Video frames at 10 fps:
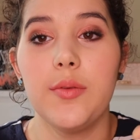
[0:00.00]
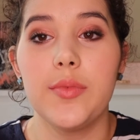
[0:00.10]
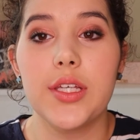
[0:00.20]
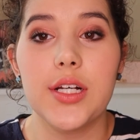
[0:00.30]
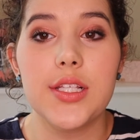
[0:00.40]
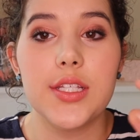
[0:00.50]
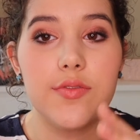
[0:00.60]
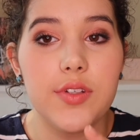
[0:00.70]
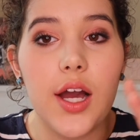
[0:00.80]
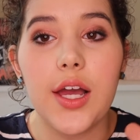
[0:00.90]
Because
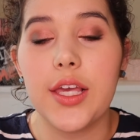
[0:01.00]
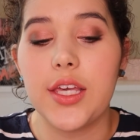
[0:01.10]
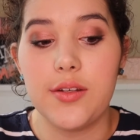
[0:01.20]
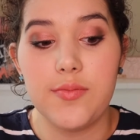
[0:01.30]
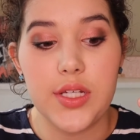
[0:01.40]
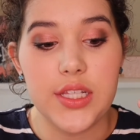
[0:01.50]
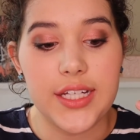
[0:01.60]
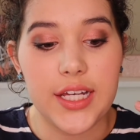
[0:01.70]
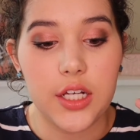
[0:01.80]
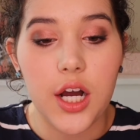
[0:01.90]
if not, it can be
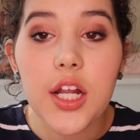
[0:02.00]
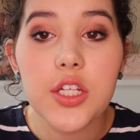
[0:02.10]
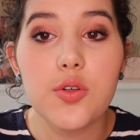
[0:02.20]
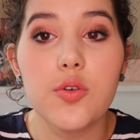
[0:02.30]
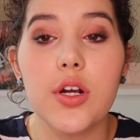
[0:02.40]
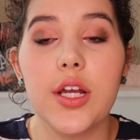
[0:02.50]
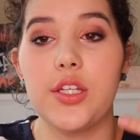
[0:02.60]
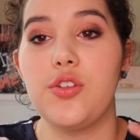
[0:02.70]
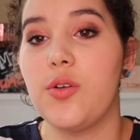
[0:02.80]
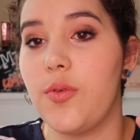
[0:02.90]
like a contour
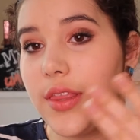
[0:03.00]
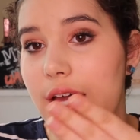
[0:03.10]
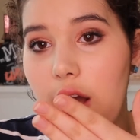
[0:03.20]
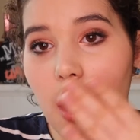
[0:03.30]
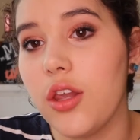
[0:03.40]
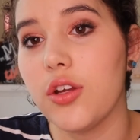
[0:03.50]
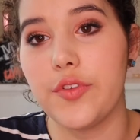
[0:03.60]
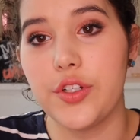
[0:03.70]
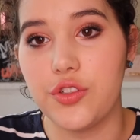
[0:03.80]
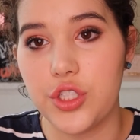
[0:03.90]
and you don't want that all
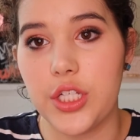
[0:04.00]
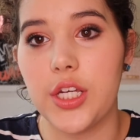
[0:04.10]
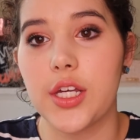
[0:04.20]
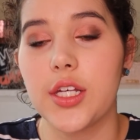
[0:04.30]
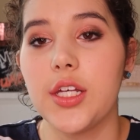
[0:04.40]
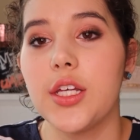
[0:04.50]
over your cheek.